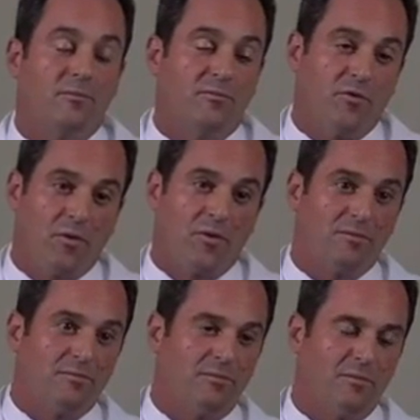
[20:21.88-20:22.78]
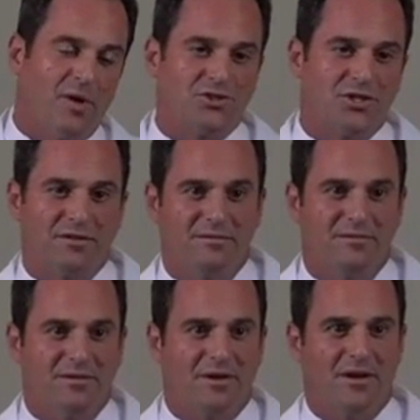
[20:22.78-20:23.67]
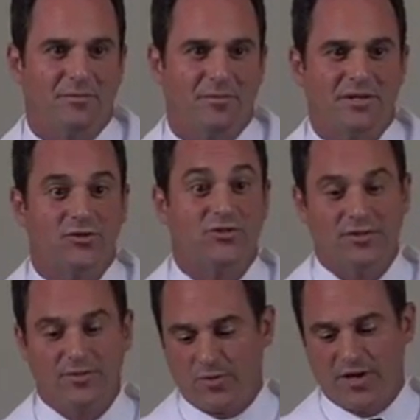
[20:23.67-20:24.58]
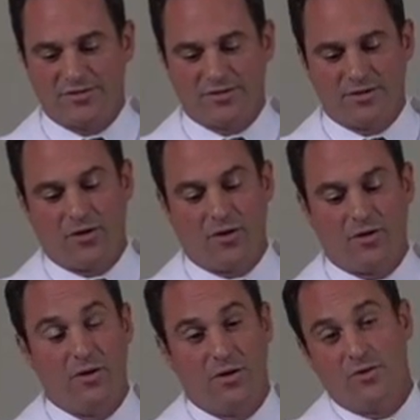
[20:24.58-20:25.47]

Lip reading: for punching. And you see the breaks occur